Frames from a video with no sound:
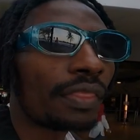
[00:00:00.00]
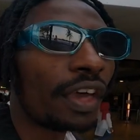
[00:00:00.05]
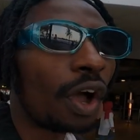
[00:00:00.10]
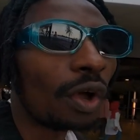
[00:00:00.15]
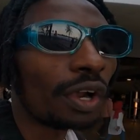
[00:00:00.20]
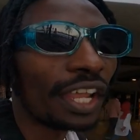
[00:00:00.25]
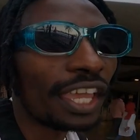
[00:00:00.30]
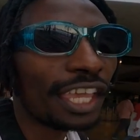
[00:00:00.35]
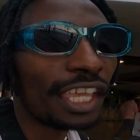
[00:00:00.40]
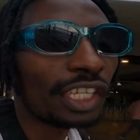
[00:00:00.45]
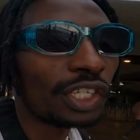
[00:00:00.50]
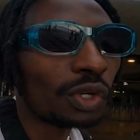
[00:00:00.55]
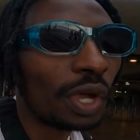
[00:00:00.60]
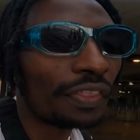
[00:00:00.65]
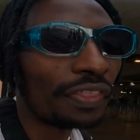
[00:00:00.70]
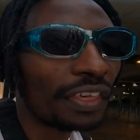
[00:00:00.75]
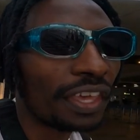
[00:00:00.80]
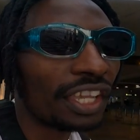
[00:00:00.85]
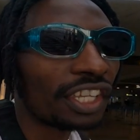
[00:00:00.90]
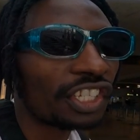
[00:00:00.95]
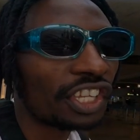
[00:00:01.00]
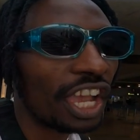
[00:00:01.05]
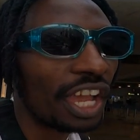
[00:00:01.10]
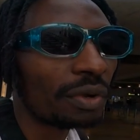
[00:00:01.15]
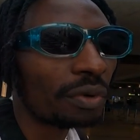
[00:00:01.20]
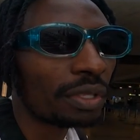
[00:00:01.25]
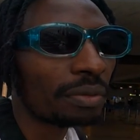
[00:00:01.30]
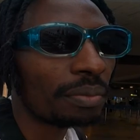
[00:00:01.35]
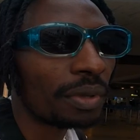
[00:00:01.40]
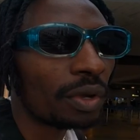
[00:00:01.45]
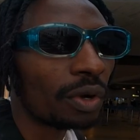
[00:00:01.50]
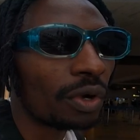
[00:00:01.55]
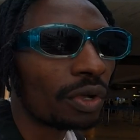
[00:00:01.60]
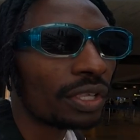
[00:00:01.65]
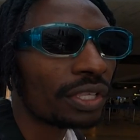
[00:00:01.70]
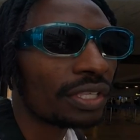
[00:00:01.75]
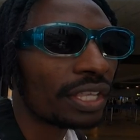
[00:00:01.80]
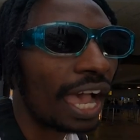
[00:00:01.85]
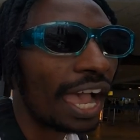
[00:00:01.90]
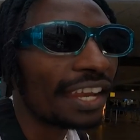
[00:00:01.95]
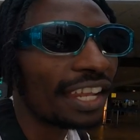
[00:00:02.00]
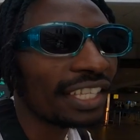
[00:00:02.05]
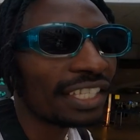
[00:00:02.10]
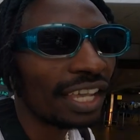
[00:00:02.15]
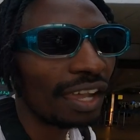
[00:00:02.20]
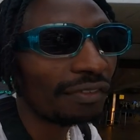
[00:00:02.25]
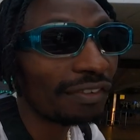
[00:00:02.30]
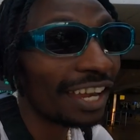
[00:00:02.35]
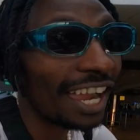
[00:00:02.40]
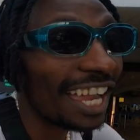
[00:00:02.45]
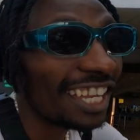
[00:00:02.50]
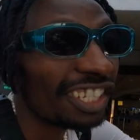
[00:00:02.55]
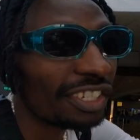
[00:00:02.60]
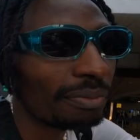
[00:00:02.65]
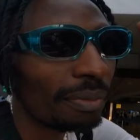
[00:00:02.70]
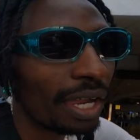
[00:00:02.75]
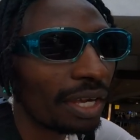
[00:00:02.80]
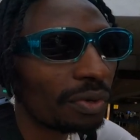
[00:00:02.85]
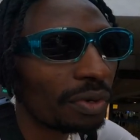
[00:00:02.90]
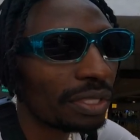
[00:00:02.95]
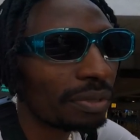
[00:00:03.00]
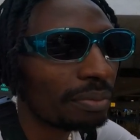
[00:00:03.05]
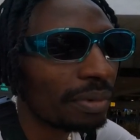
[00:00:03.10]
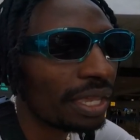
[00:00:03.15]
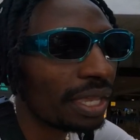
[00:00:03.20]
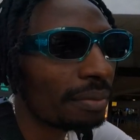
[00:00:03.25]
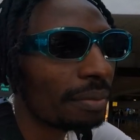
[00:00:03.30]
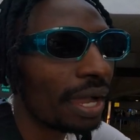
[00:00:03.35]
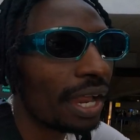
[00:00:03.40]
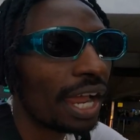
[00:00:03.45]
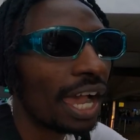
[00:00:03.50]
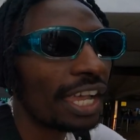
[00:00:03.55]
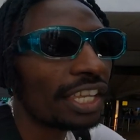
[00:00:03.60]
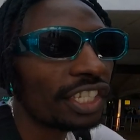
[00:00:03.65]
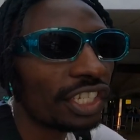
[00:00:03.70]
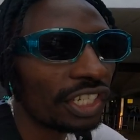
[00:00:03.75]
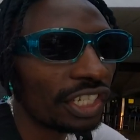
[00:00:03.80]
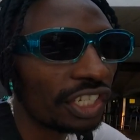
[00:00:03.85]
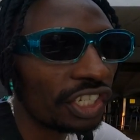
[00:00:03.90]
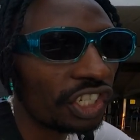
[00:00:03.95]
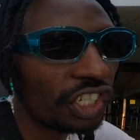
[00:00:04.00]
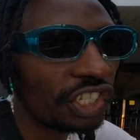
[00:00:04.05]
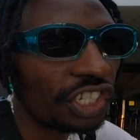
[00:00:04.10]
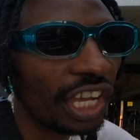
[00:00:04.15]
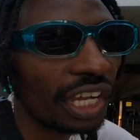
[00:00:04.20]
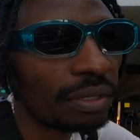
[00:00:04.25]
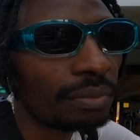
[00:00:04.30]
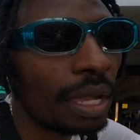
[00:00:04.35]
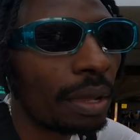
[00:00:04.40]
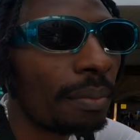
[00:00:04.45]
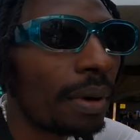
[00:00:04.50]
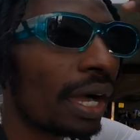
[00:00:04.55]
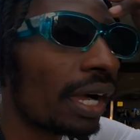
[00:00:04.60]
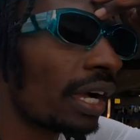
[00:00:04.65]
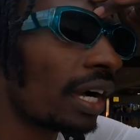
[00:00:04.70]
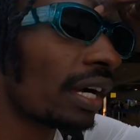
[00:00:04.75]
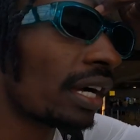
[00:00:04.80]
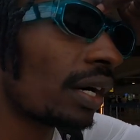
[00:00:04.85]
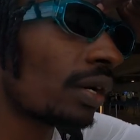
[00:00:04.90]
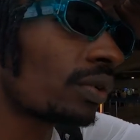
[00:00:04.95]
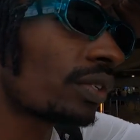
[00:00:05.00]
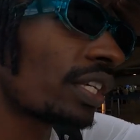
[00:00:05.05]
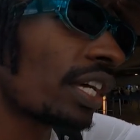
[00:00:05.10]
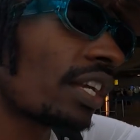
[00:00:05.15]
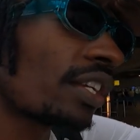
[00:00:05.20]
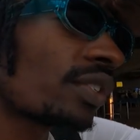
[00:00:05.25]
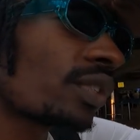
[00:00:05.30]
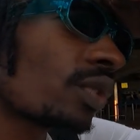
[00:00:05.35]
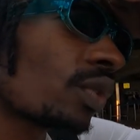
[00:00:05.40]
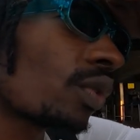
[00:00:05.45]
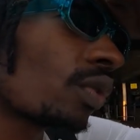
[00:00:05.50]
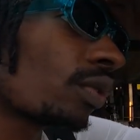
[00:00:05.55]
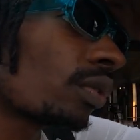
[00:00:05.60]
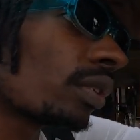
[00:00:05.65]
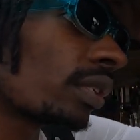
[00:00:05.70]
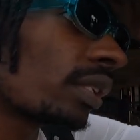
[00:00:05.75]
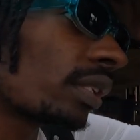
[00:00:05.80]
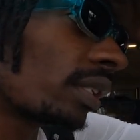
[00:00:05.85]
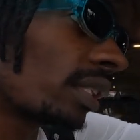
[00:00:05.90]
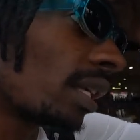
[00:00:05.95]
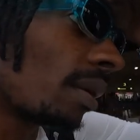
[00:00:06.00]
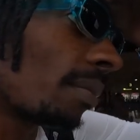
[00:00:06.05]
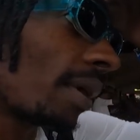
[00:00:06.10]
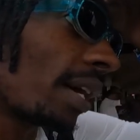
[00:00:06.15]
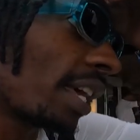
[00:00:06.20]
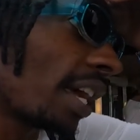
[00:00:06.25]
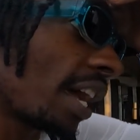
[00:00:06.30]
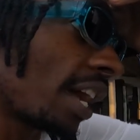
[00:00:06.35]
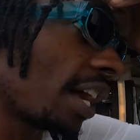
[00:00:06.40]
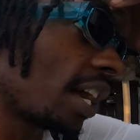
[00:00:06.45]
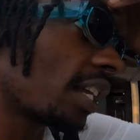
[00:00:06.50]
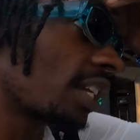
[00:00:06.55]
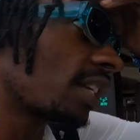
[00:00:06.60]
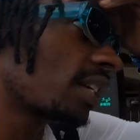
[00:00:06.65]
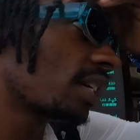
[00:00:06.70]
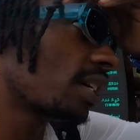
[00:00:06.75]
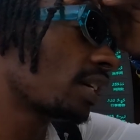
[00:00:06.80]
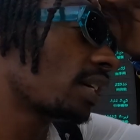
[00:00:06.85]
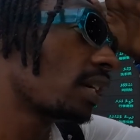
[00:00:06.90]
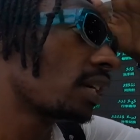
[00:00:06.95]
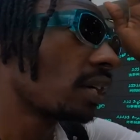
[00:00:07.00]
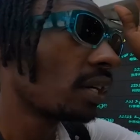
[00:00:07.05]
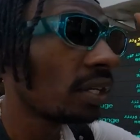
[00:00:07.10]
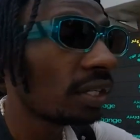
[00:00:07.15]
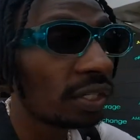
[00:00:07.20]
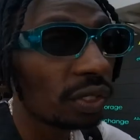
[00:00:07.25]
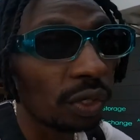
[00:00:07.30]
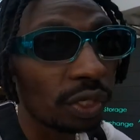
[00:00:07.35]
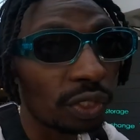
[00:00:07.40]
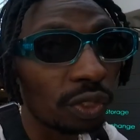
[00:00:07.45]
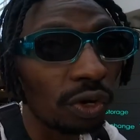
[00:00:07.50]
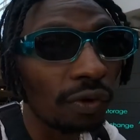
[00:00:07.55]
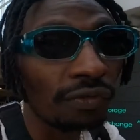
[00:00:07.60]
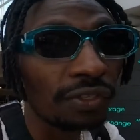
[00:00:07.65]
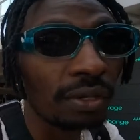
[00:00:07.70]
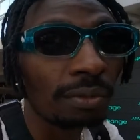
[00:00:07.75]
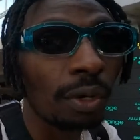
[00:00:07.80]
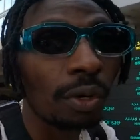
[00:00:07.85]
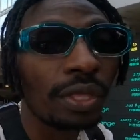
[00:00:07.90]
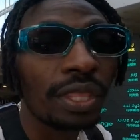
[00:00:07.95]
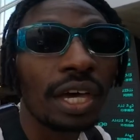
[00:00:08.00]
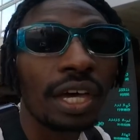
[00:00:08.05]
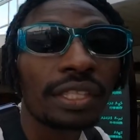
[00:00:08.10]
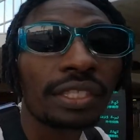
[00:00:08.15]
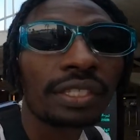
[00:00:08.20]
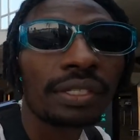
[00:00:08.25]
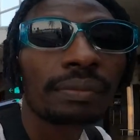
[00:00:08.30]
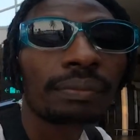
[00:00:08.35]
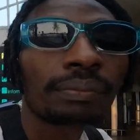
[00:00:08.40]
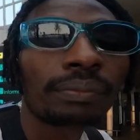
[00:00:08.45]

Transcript: the only issue I think she had with me was I didn't have cash money with me, but I she checked my bank account and saw the money I had. She was comfortable with that.